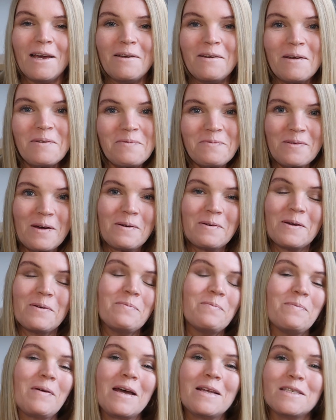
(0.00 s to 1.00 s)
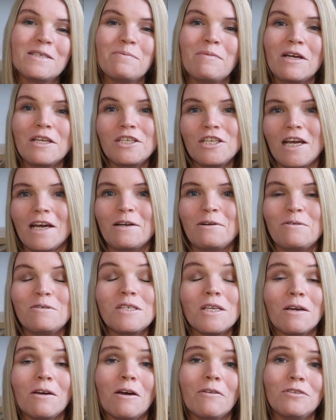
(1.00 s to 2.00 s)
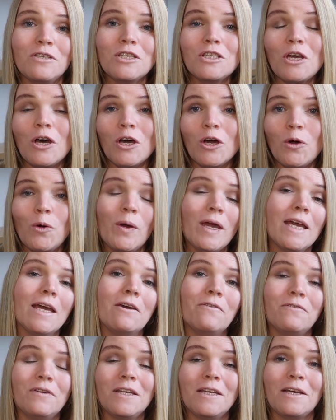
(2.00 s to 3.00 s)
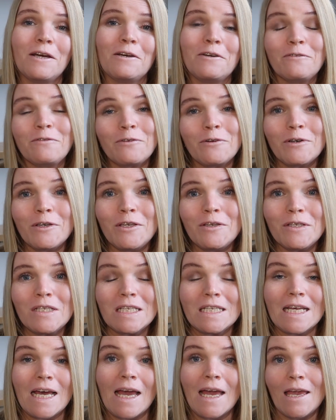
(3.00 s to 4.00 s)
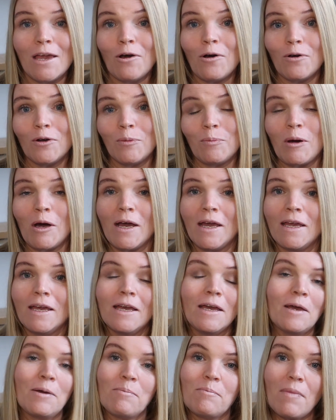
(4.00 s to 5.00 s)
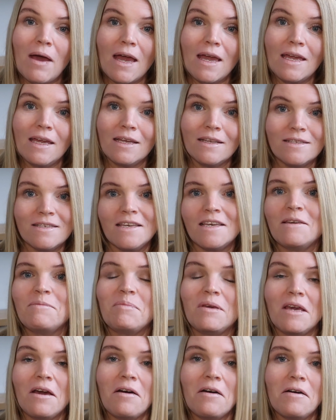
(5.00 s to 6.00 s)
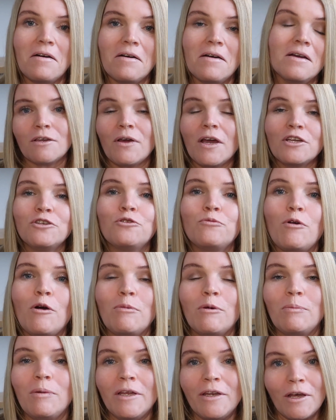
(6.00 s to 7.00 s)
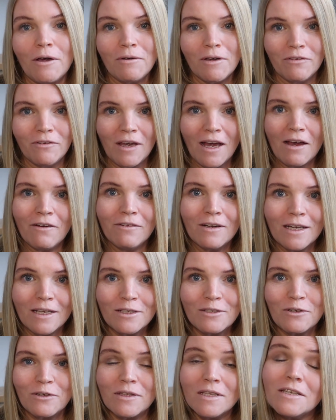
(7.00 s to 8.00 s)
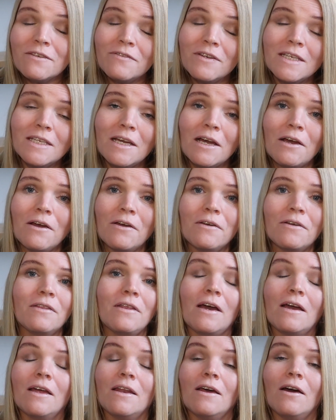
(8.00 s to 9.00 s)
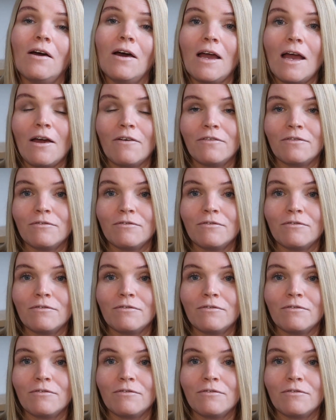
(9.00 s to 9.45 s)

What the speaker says: and welcome back to my channel. So I've just got a quick video for you today on my May TBR. So as you'll probably know, if you have clicked on this video, then I have